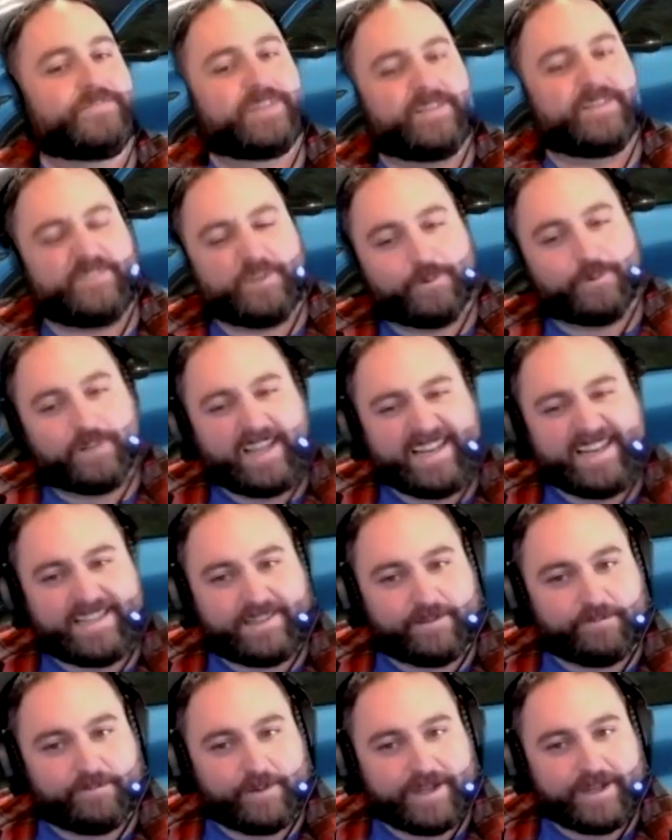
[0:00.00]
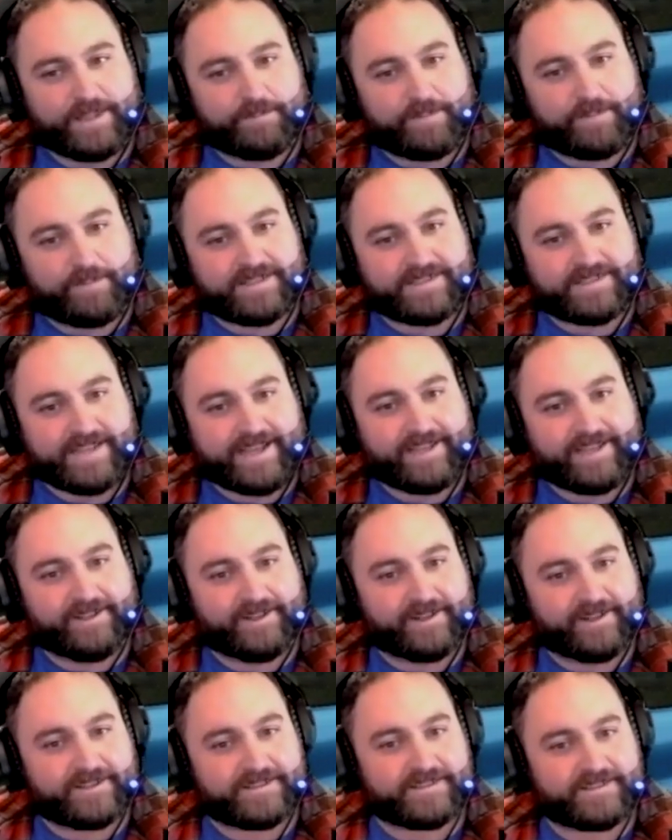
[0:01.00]
If you like the way the Mustang
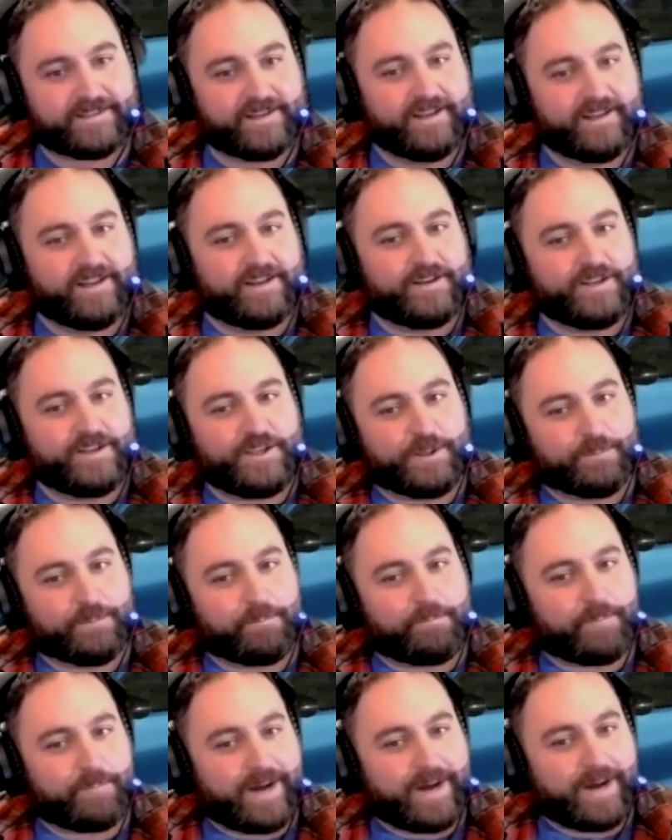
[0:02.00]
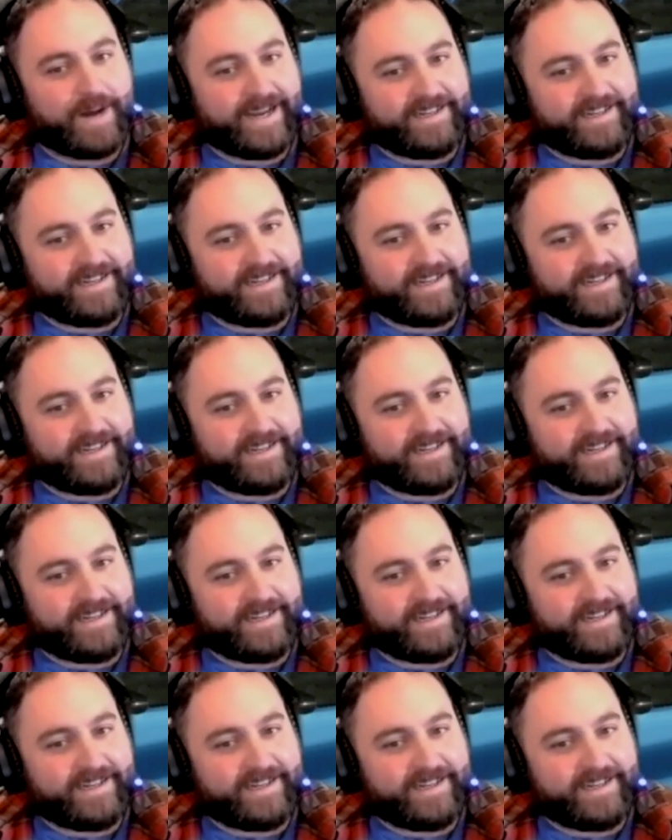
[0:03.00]
looks, you might